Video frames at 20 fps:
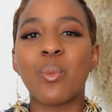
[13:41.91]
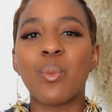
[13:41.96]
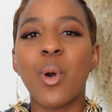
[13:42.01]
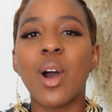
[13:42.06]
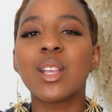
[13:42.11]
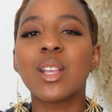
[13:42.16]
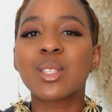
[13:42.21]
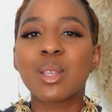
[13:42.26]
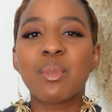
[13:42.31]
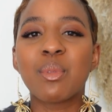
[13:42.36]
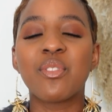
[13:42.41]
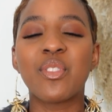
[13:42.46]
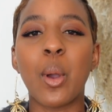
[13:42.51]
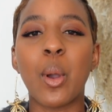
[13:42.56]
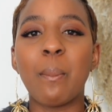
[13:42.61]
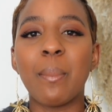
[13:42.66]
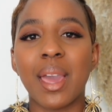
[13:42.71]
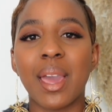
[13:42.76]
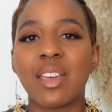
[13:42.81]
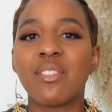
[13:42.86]
what are some of
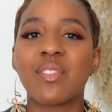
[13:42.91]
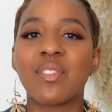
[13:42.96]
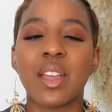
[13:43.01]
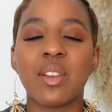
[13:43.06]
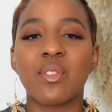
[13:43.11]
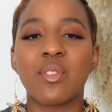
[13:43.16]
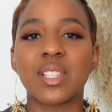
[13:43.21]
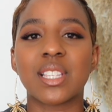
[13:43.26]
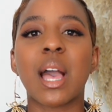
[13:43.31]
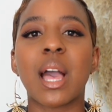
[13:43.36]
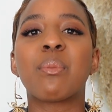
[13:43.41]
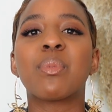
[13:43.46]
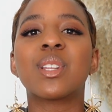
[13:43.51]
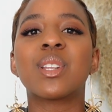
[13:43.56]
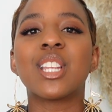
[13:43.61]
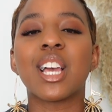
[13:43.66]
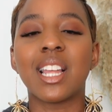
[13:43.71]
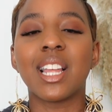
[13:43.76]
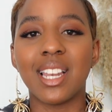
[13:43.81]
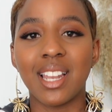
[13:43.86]
your May favorites? I
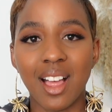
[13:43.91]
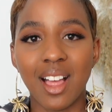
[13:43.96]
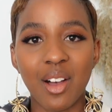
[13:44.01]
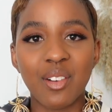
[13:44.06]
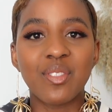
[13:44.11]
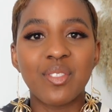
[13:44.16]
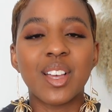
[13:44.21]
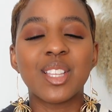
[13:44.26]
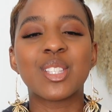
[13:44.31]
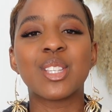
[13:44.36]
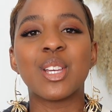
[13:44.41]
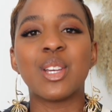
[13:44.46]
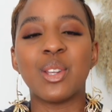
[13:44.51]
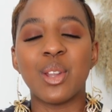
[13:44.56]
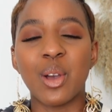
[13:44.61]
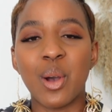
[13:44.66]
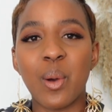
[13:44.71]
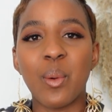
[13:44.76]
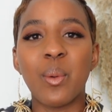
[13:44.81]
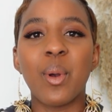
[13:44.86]
would love to
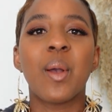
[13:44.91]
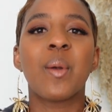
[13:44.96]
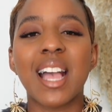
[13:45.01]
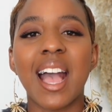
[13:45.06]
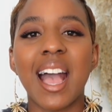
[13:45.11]
know.